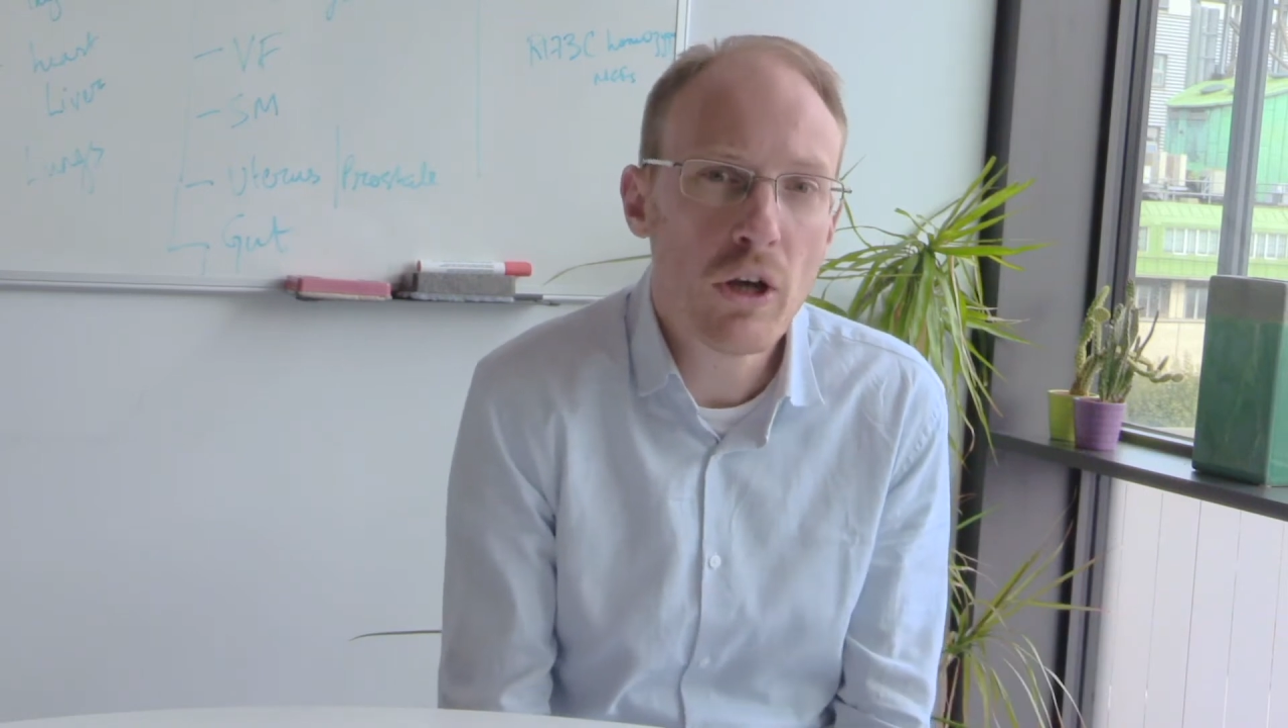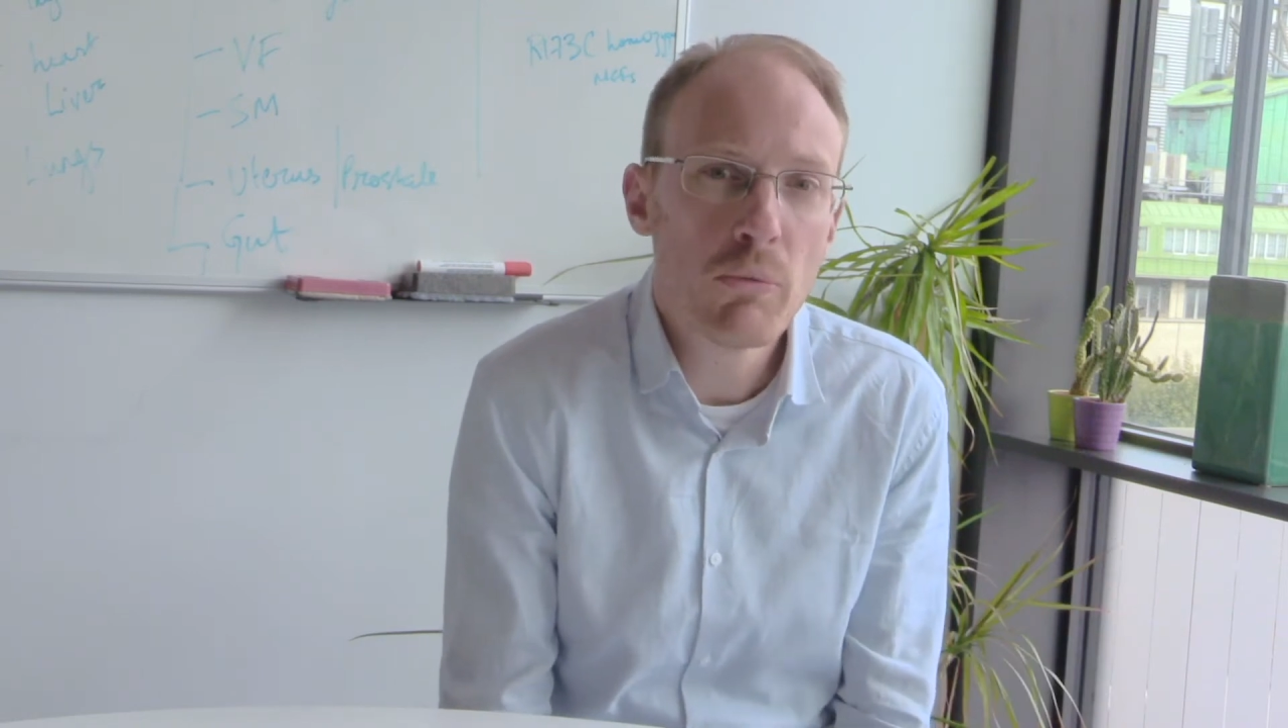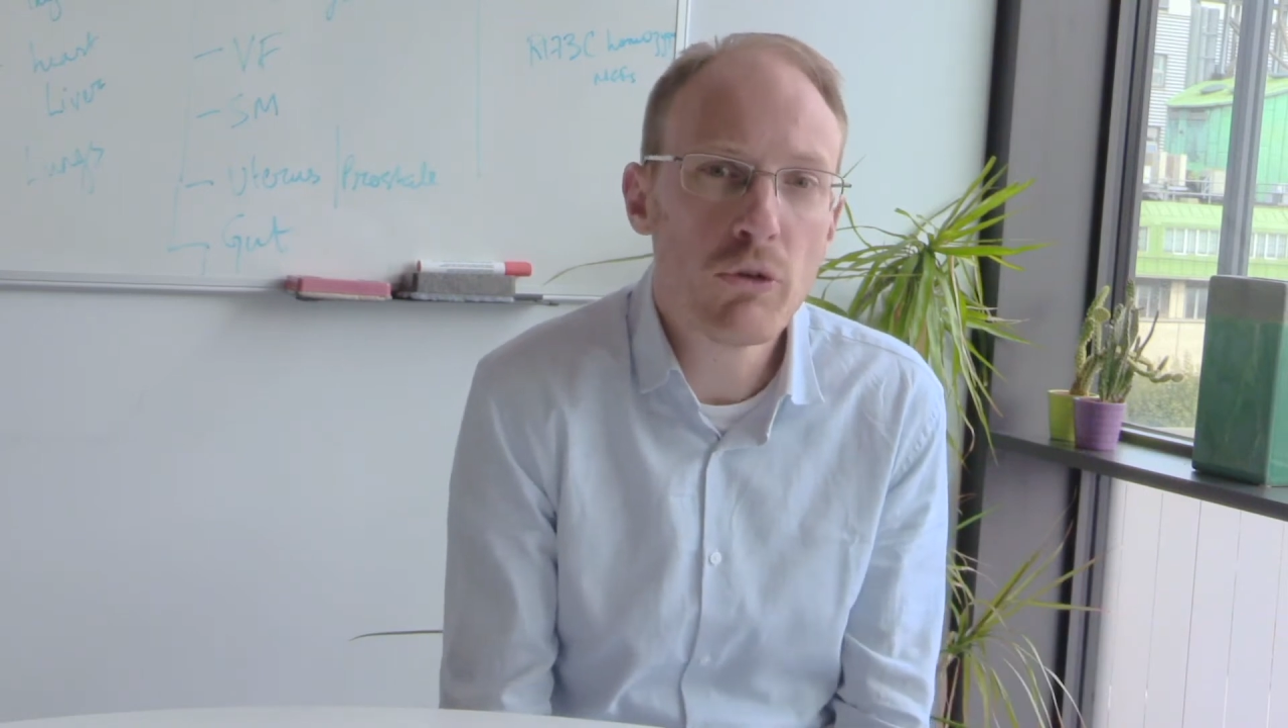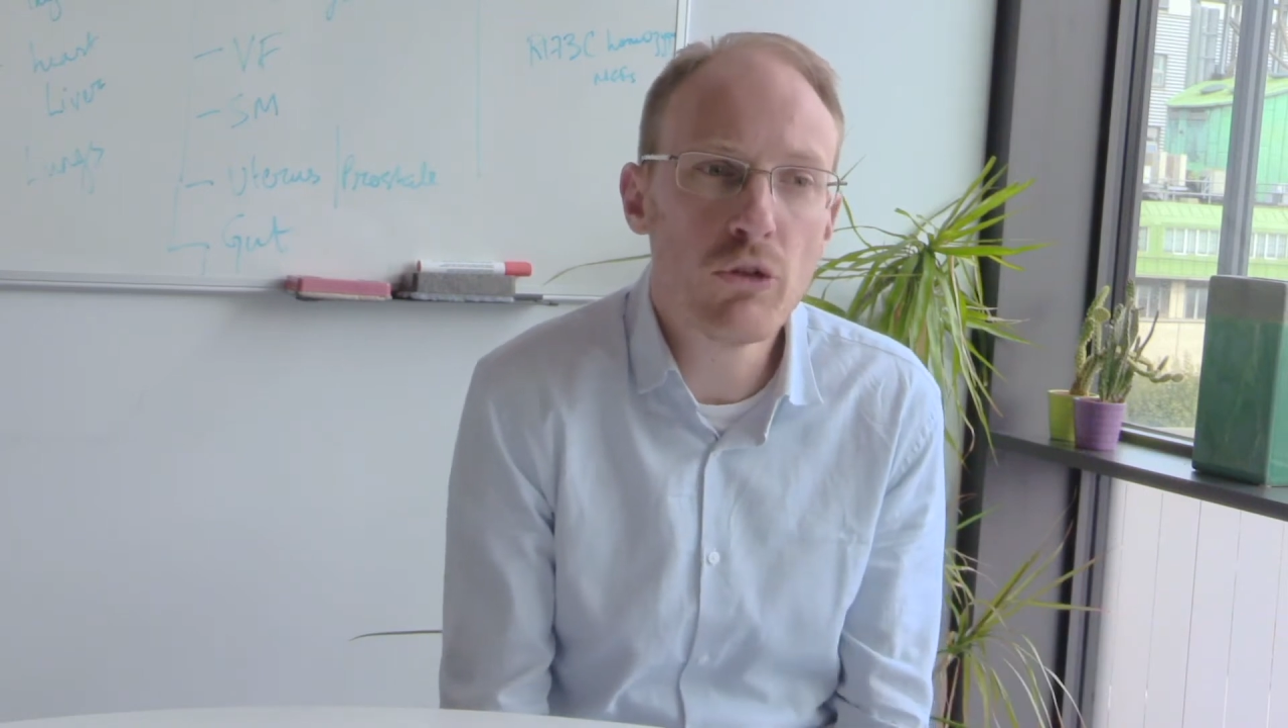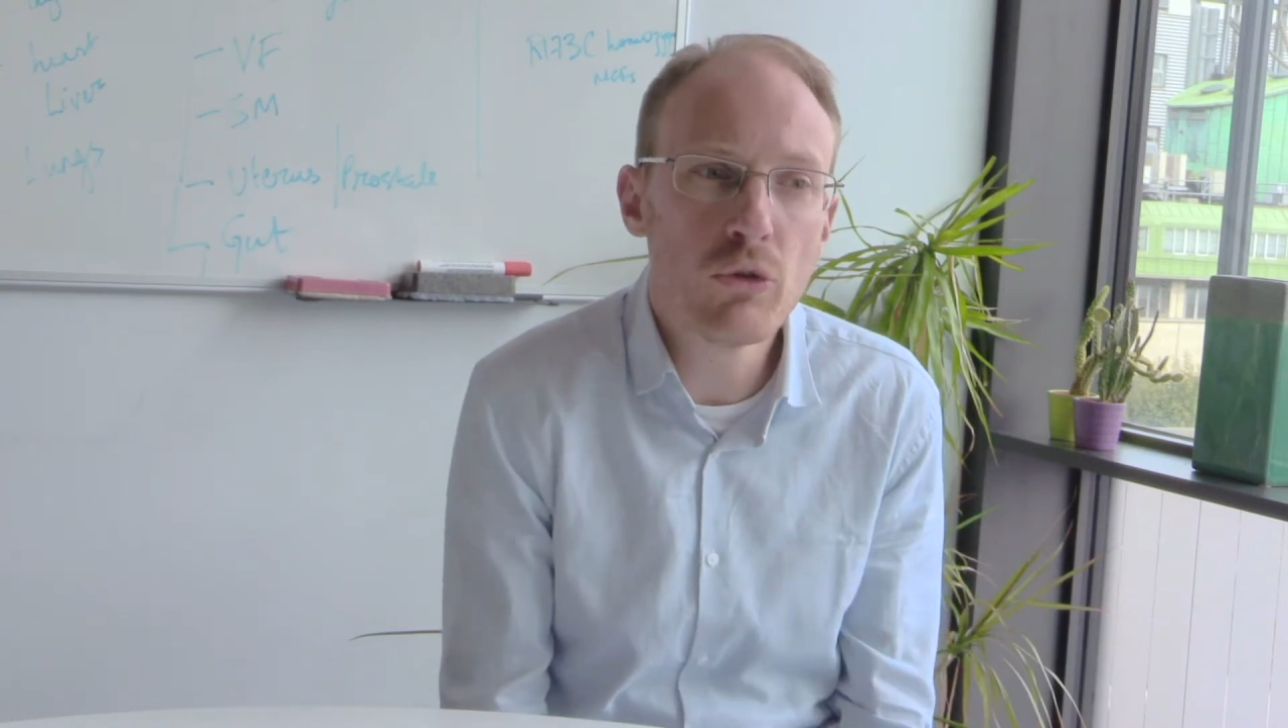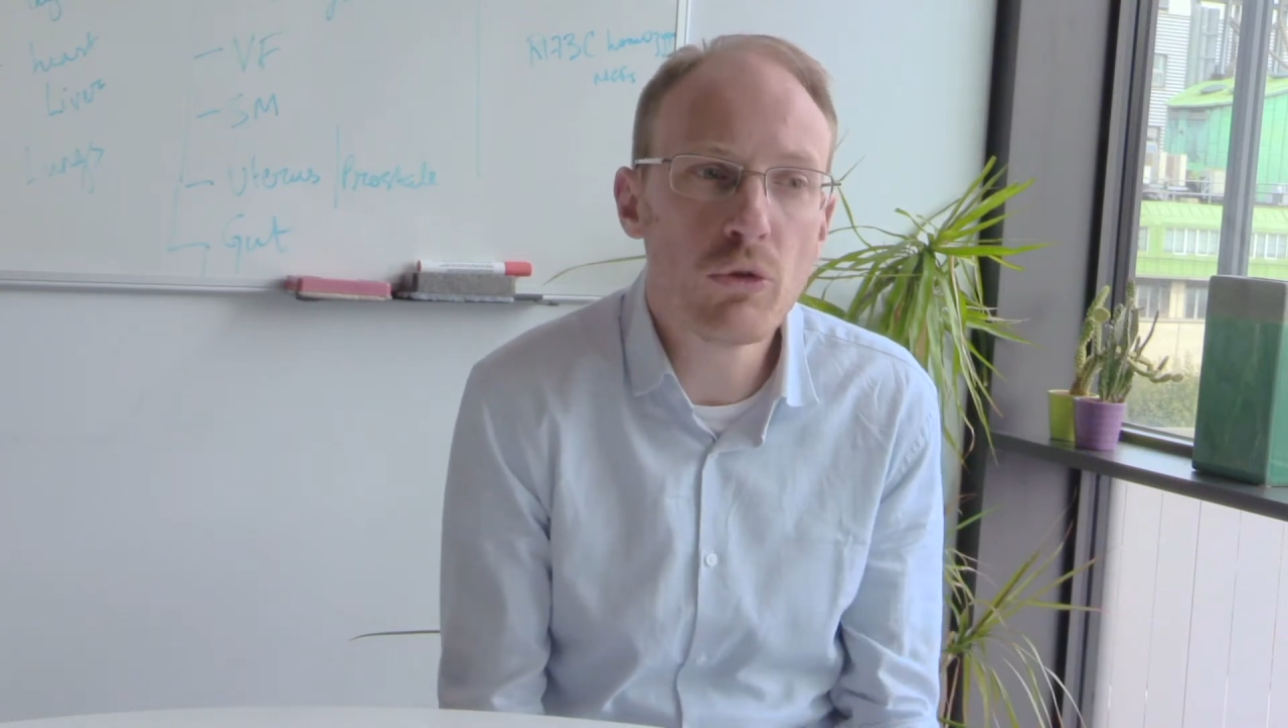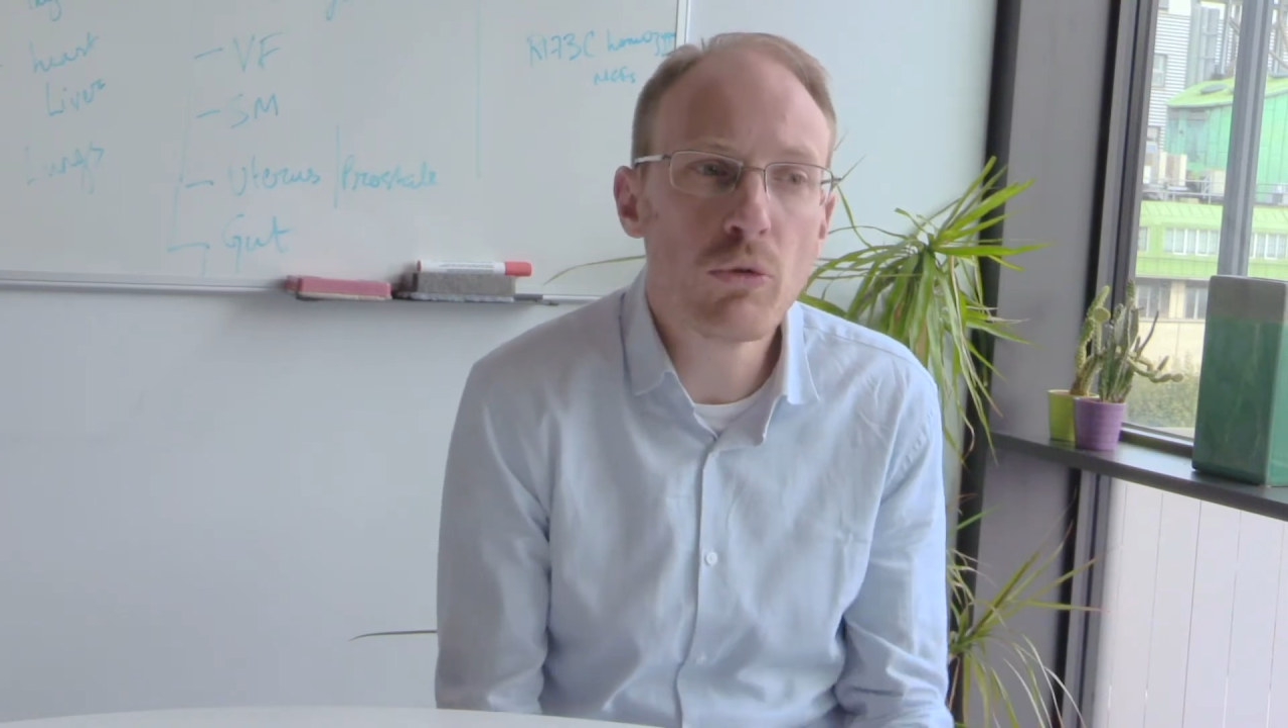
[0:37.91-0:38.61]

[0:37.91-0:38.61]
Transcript: But too